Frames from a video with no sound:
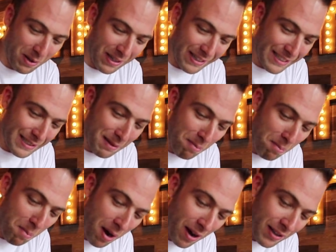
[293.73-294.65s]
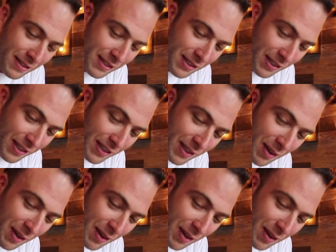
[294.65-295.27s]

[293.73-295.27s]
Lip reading: Look at this monster.